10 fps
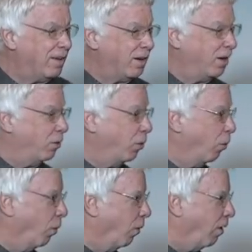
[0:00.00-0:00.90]
I go,
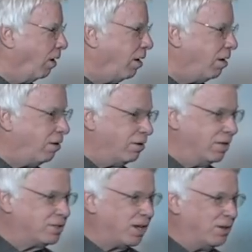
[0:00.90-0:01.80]
Whoa,
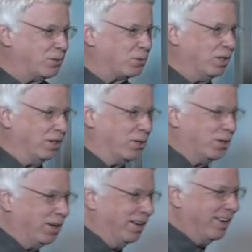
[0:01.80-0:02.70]
this sounds really
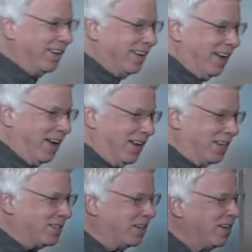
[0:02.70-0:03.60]
good. I
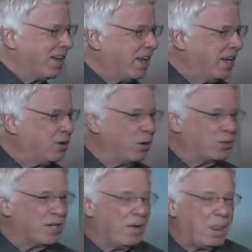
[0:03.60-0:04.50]
get to, he
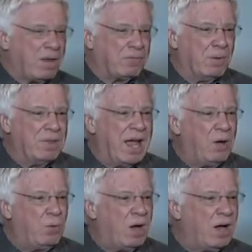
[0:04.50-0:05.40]
goes, from
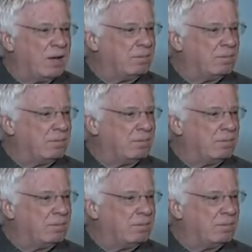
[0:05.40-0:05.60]
now on,